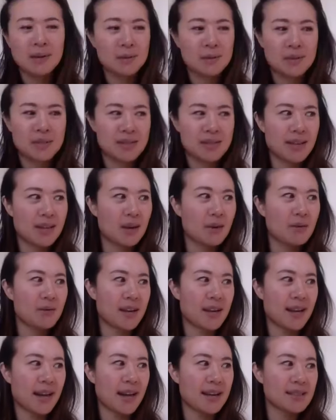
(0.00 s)
was just like
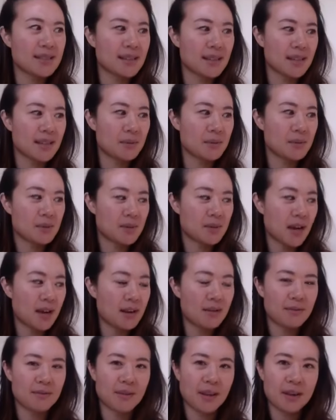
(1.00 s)
overcast. Like it was
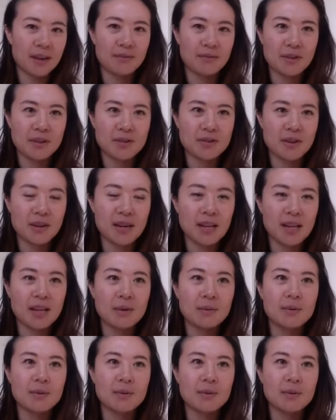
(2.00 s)
kind of like frustrating. It